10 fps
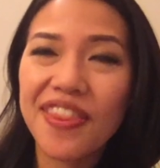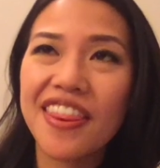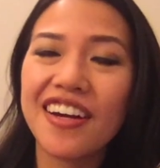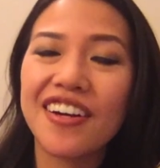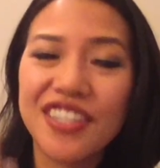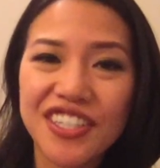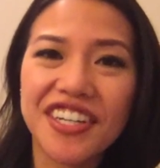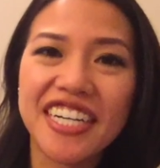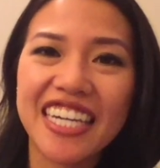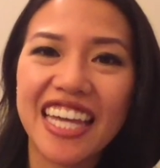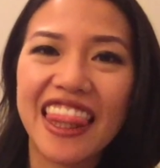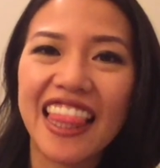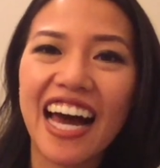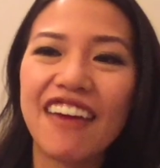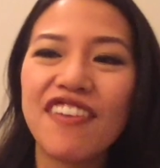their journey in
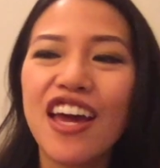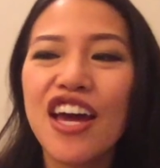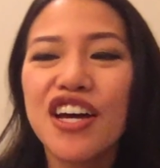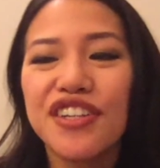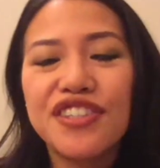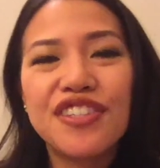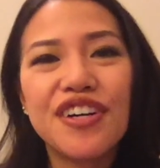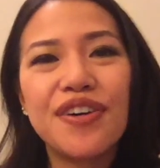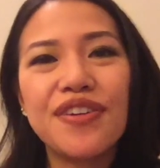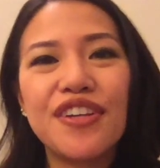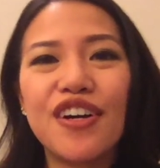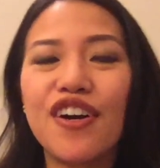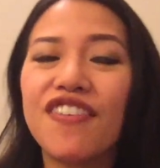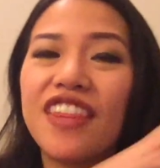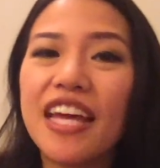life so, you know,
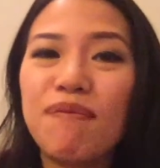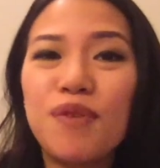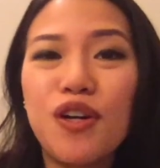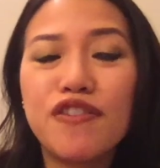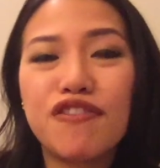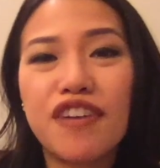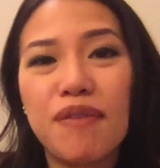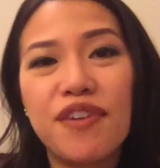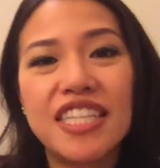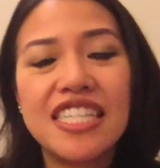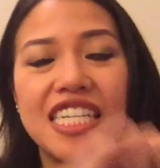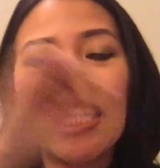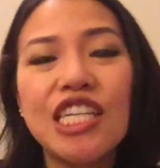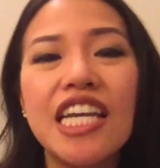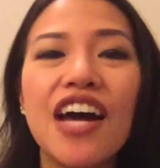if they moved from one city
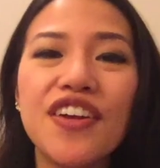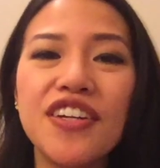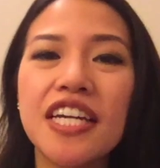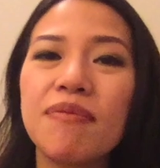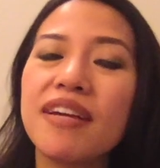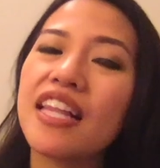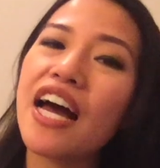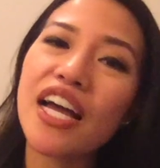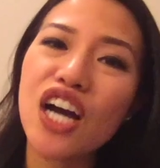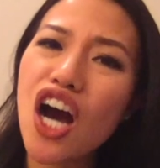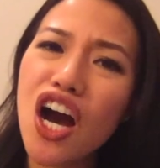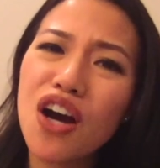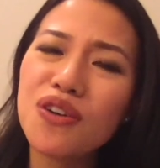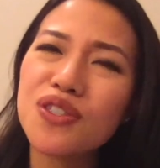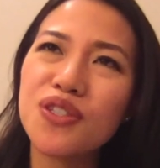to another, you can be like,
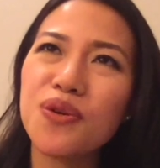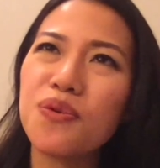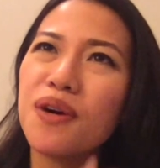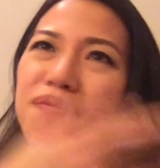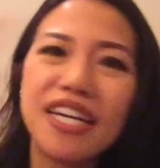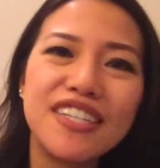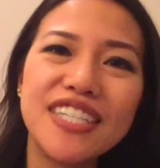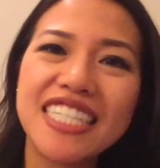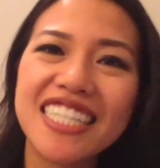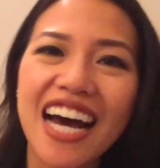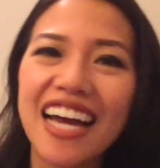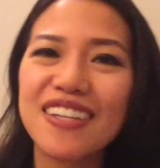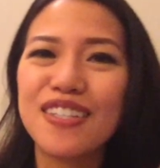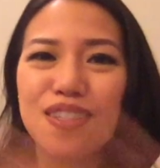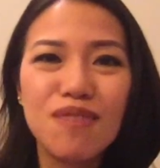oh, so what made you decide
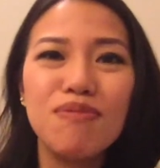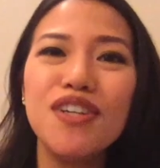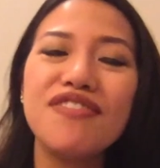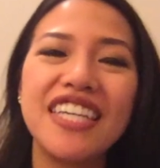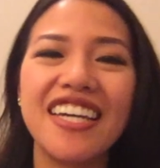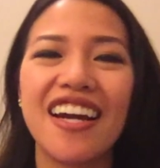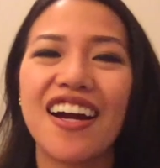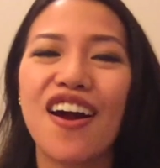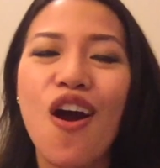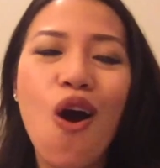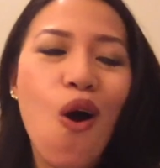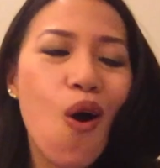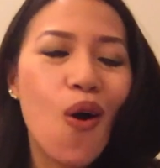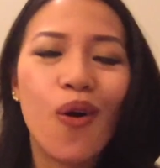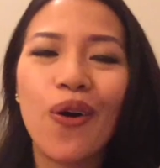to move here?
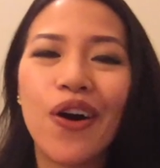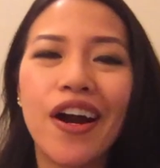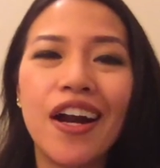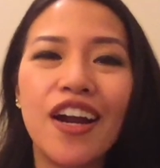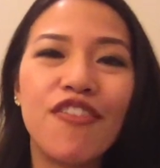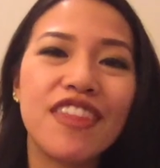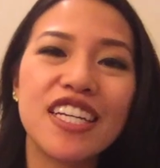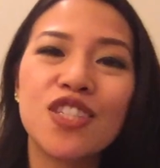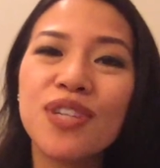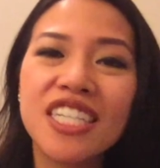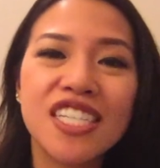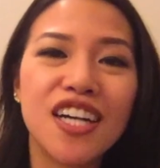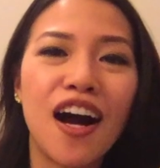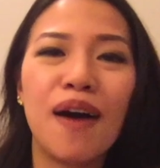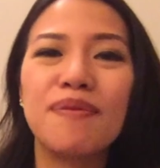Or if they switch
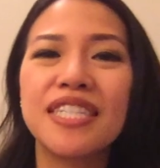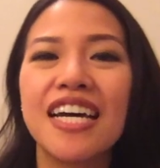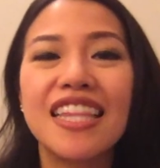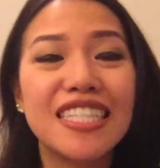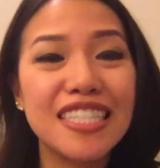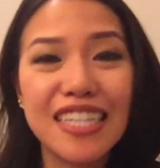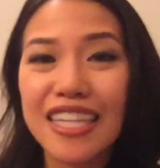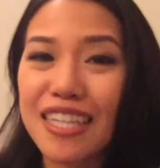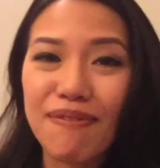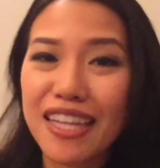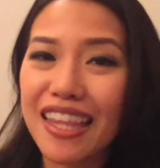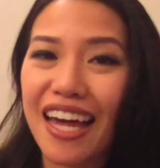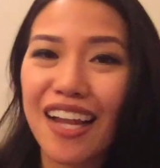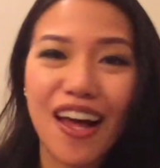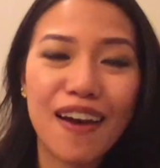jobs, this is something
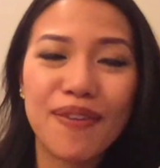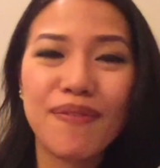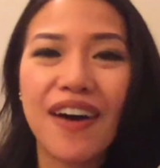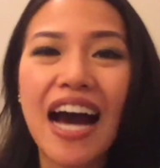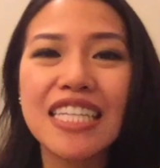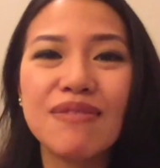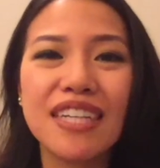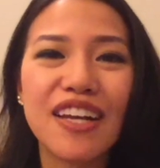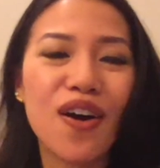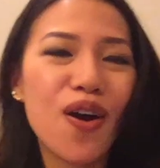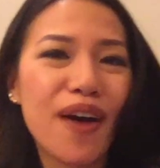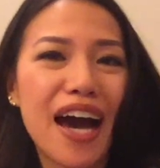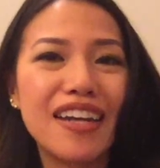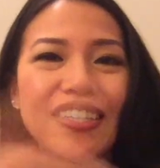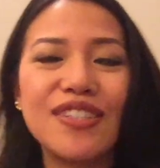that a lot of people ask me, like, oh,
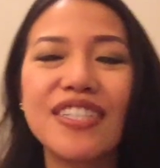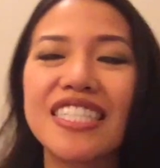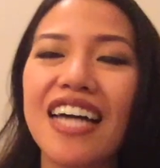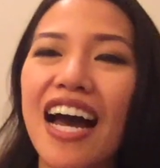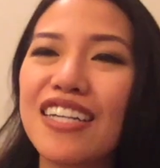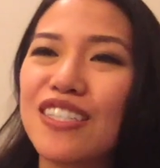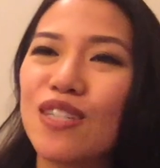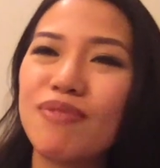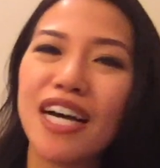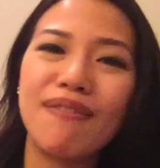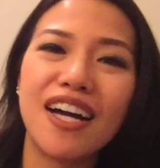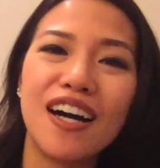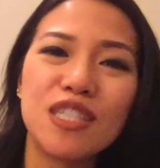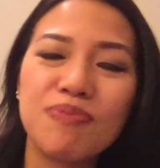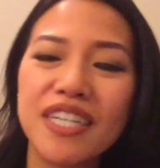how did you decide to become an
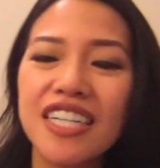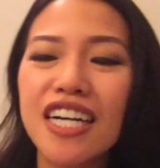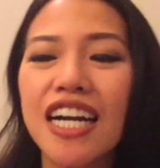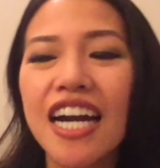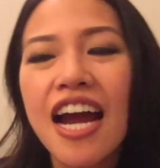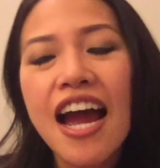entrepreneur?